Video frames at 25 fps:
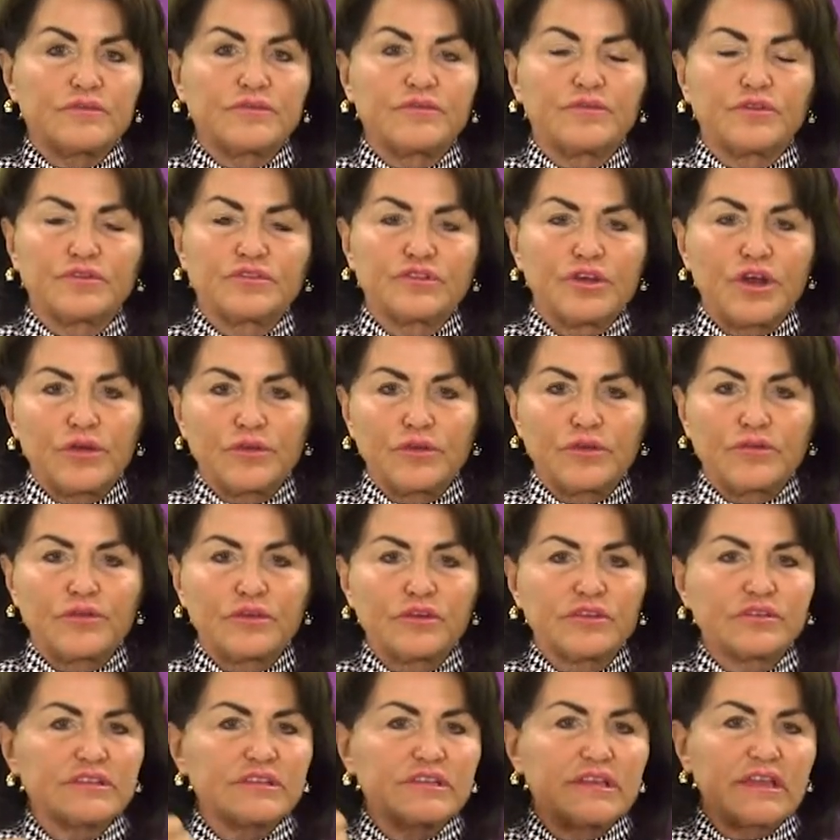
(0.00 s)
for tone of
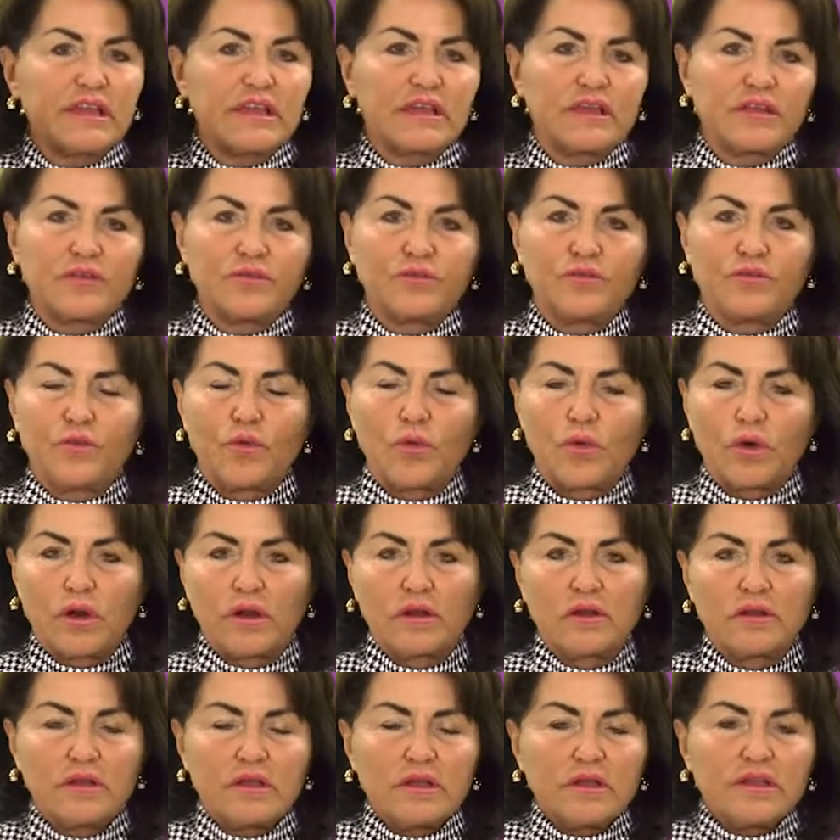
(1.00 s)
your skin,
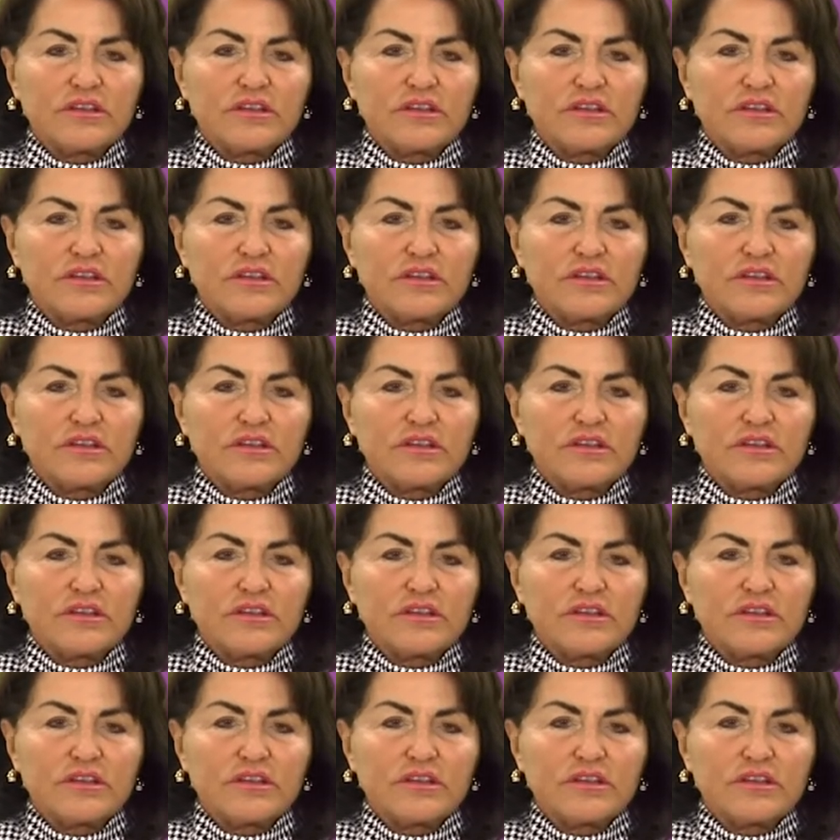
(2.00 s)
for